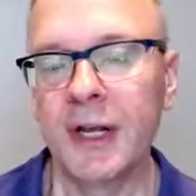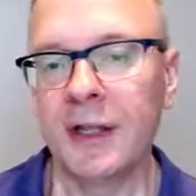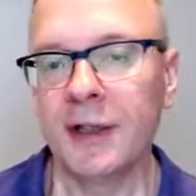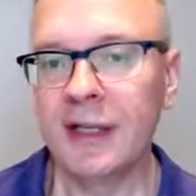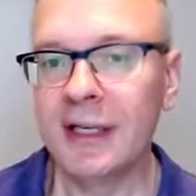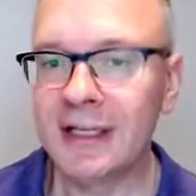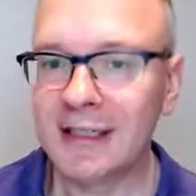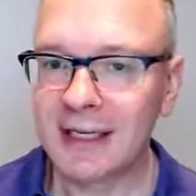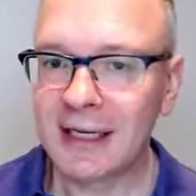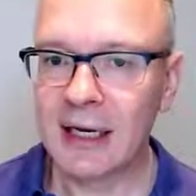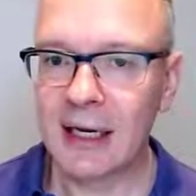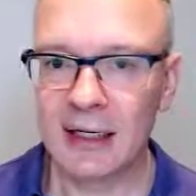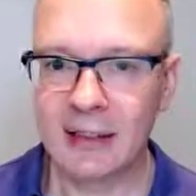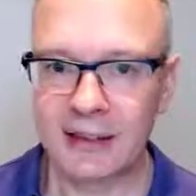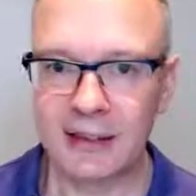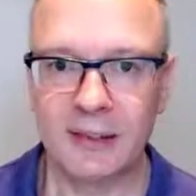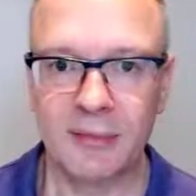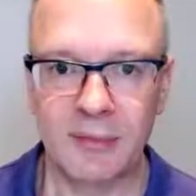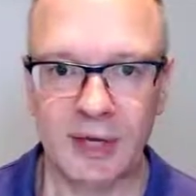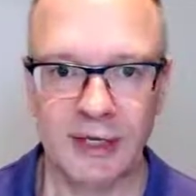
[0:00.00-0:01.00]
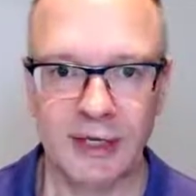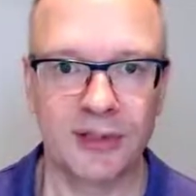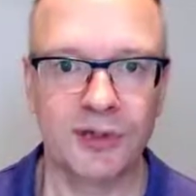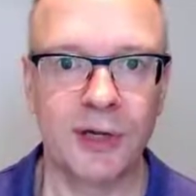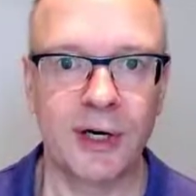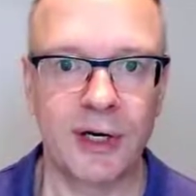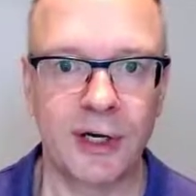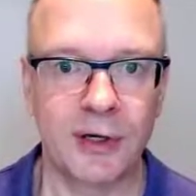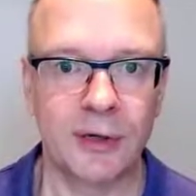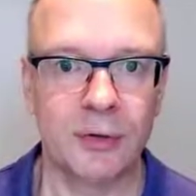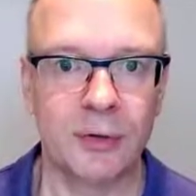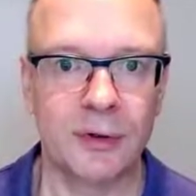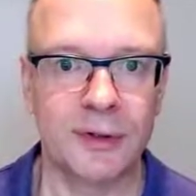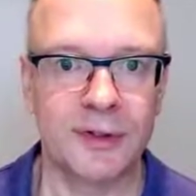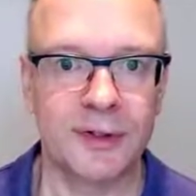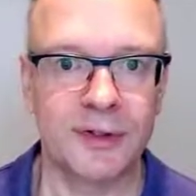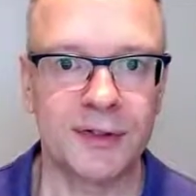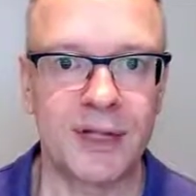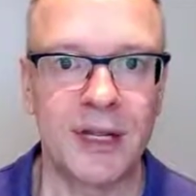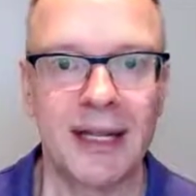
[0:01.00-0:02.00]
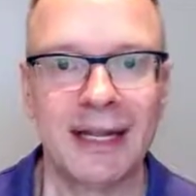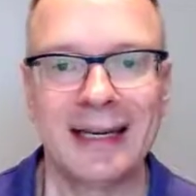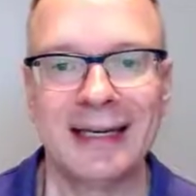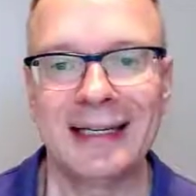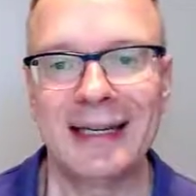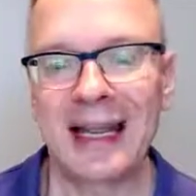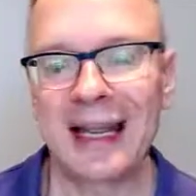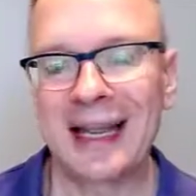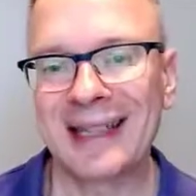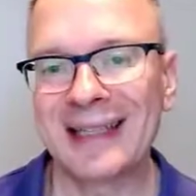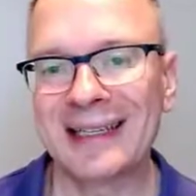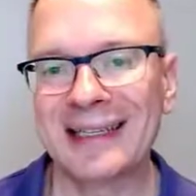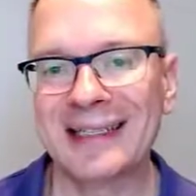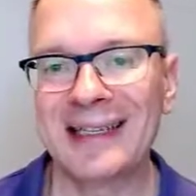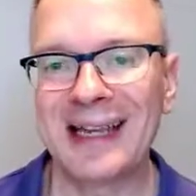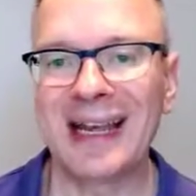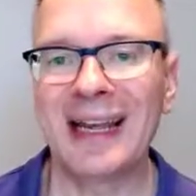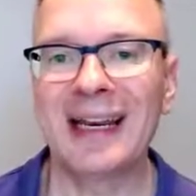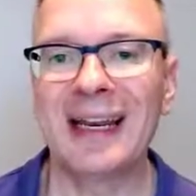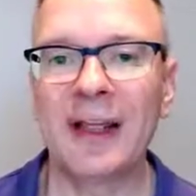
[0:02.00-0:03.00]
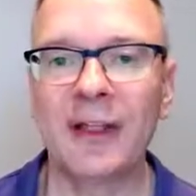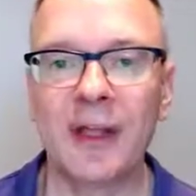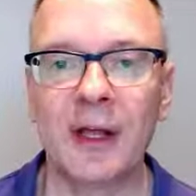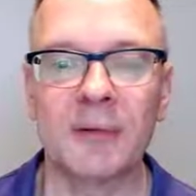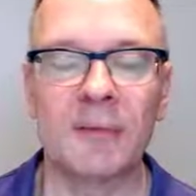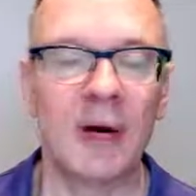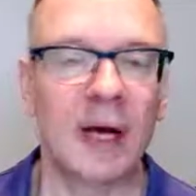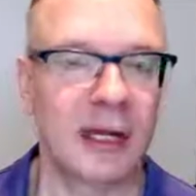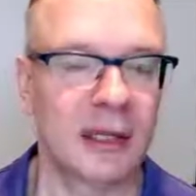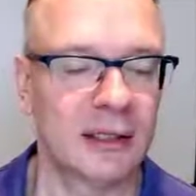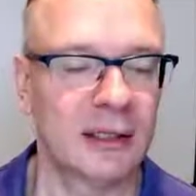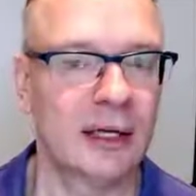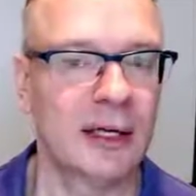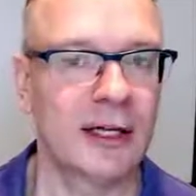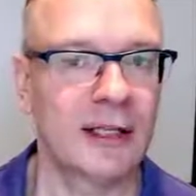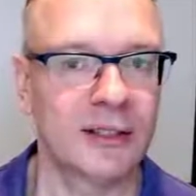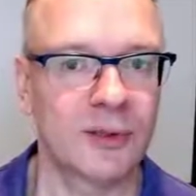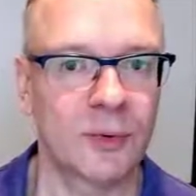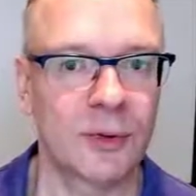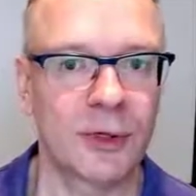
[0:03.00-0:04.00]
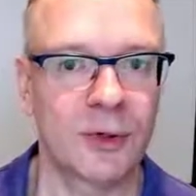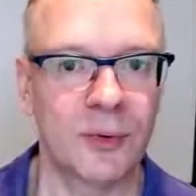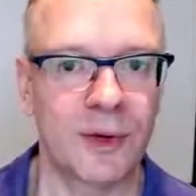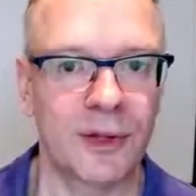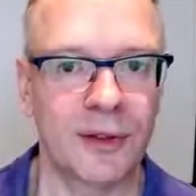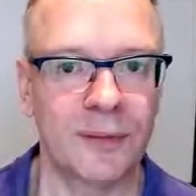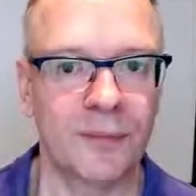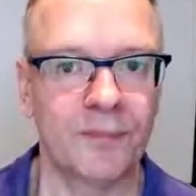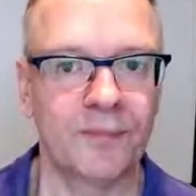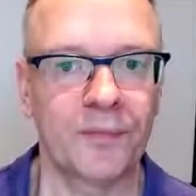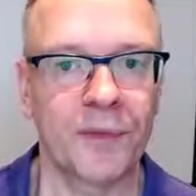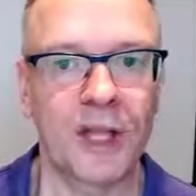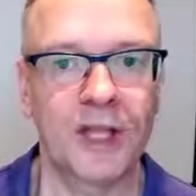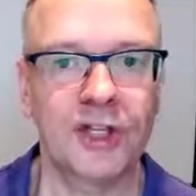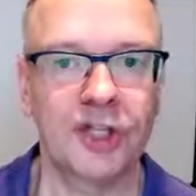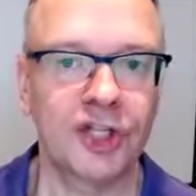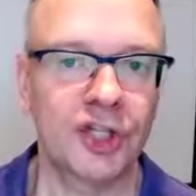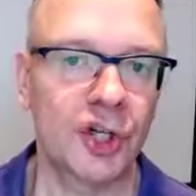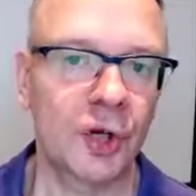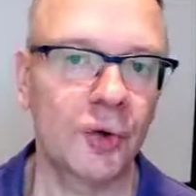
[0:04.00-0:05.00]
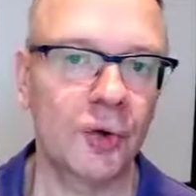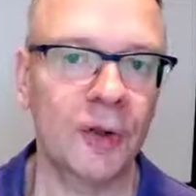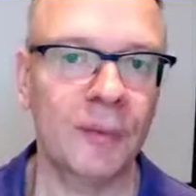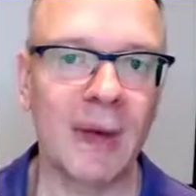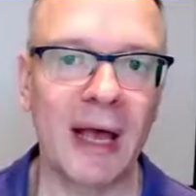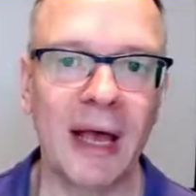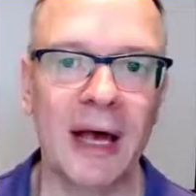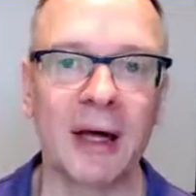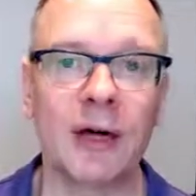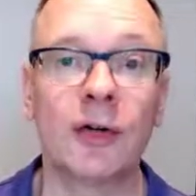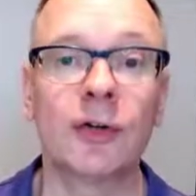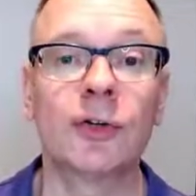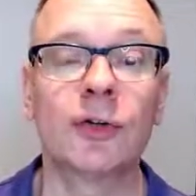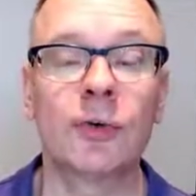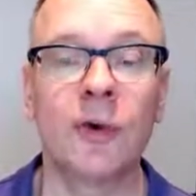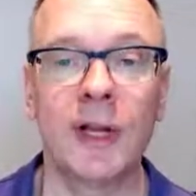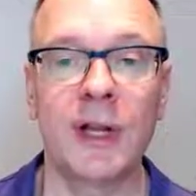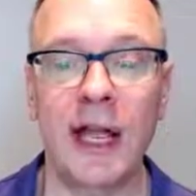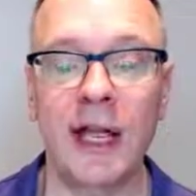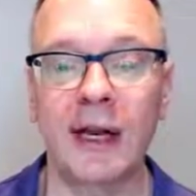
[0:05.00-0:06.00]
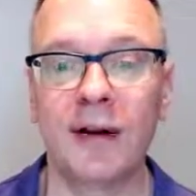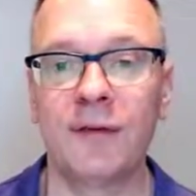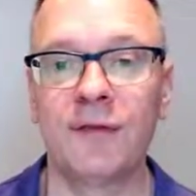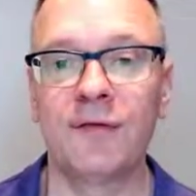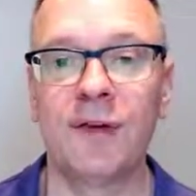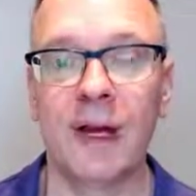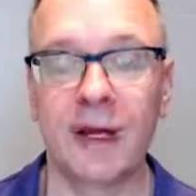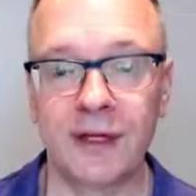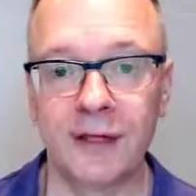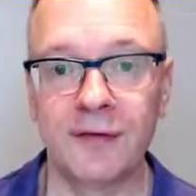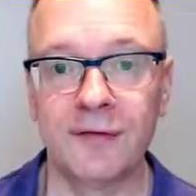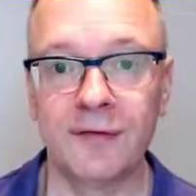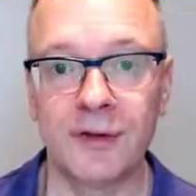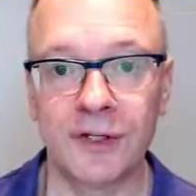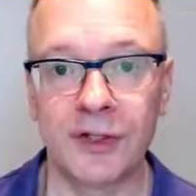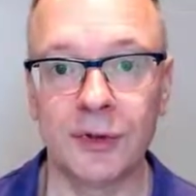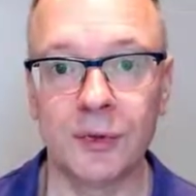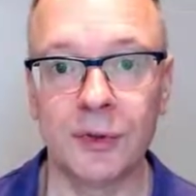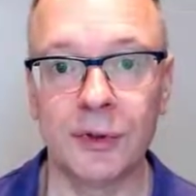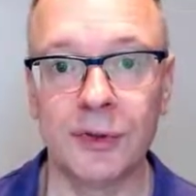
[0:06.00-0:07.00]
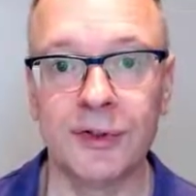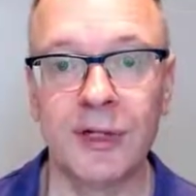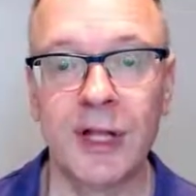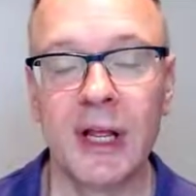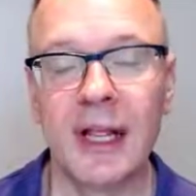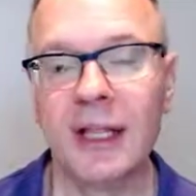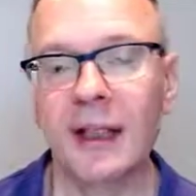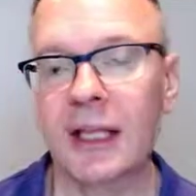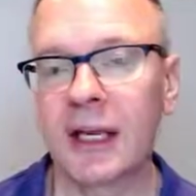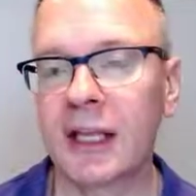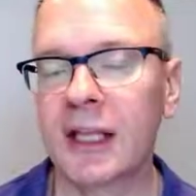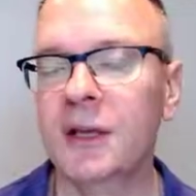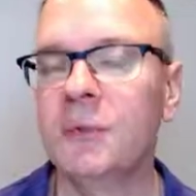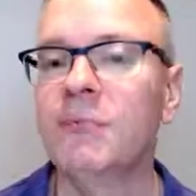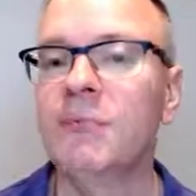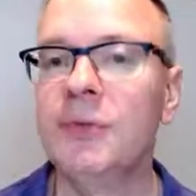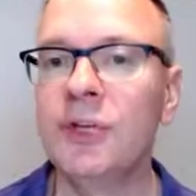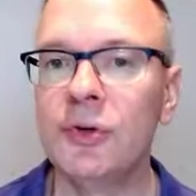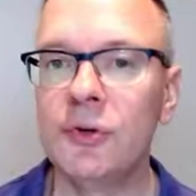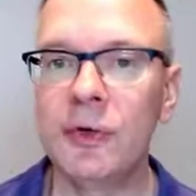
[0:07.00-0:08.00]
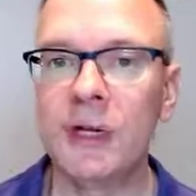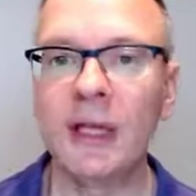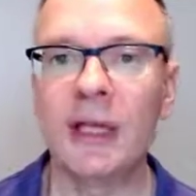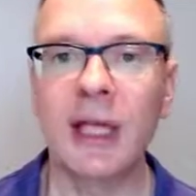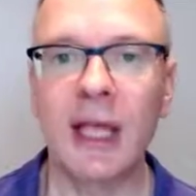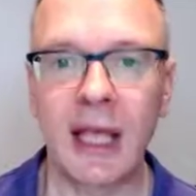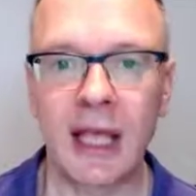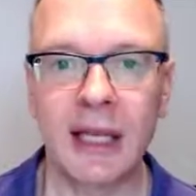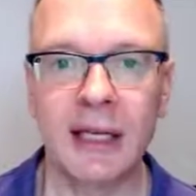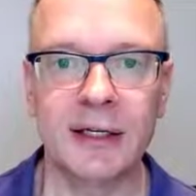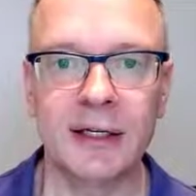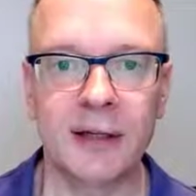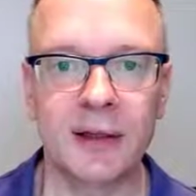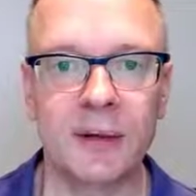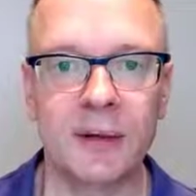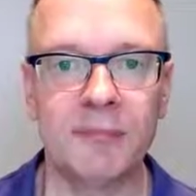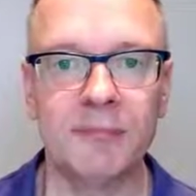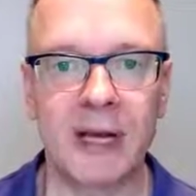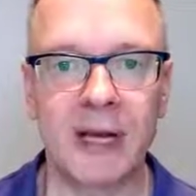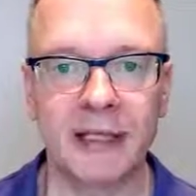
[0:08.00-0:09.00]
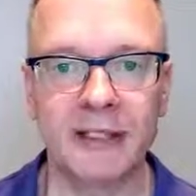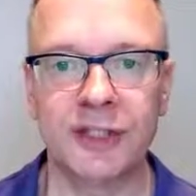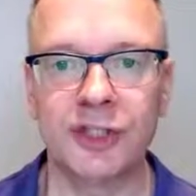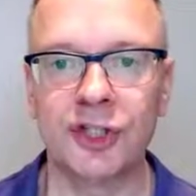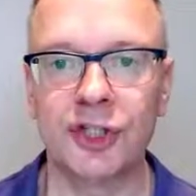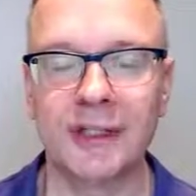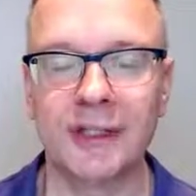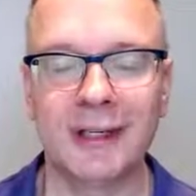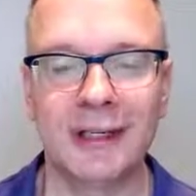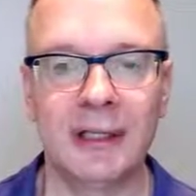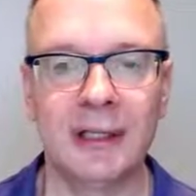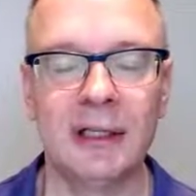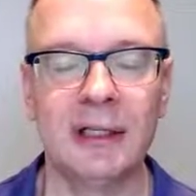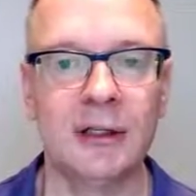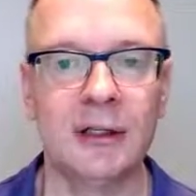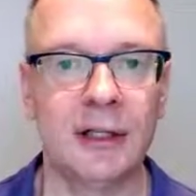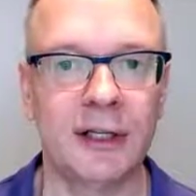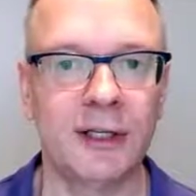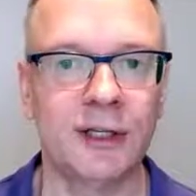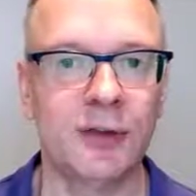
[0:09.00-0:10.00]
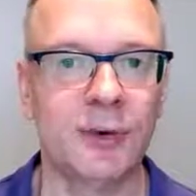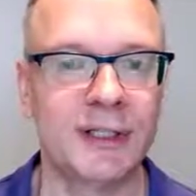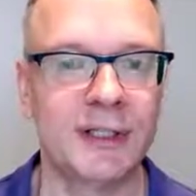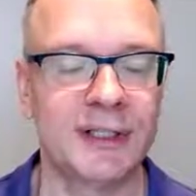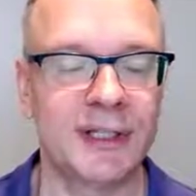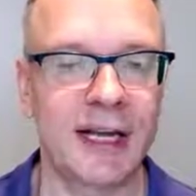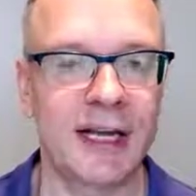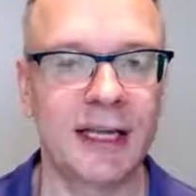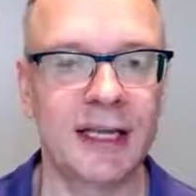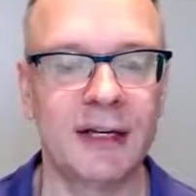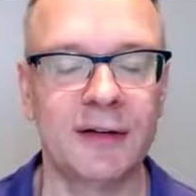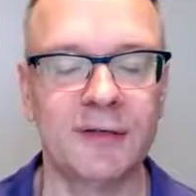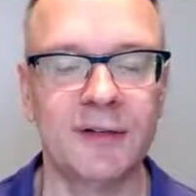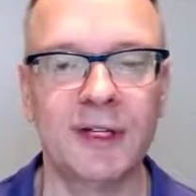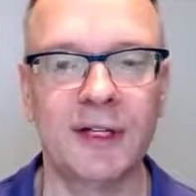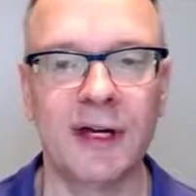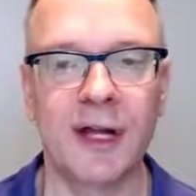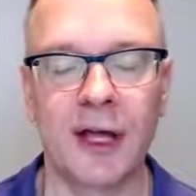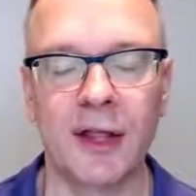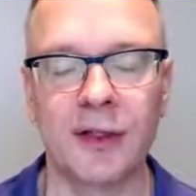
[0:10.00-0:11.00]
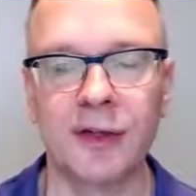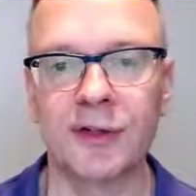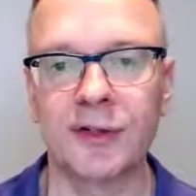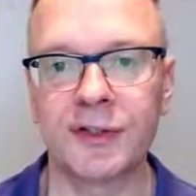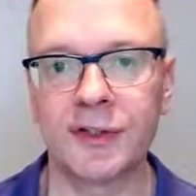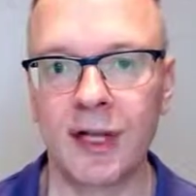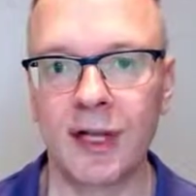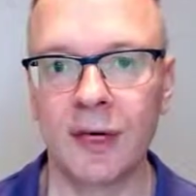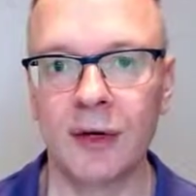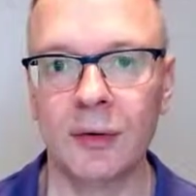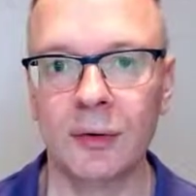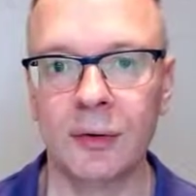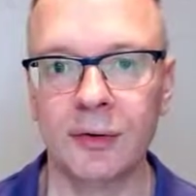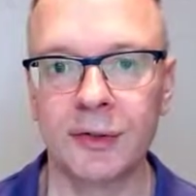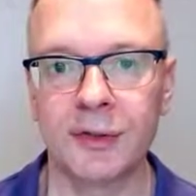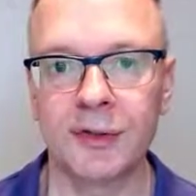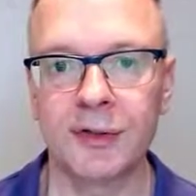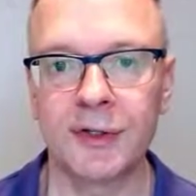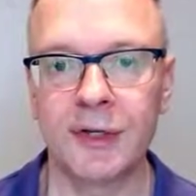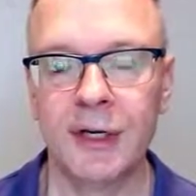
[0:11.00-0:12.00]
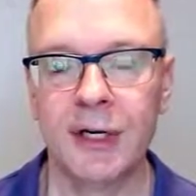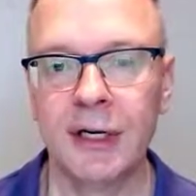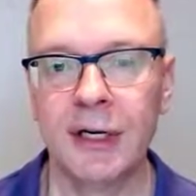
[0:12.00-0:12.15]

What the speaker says: These customized training courses take the data that my clients work with and show them how to create effective visuals that communicate the messages clearly to executives and other stakeholders.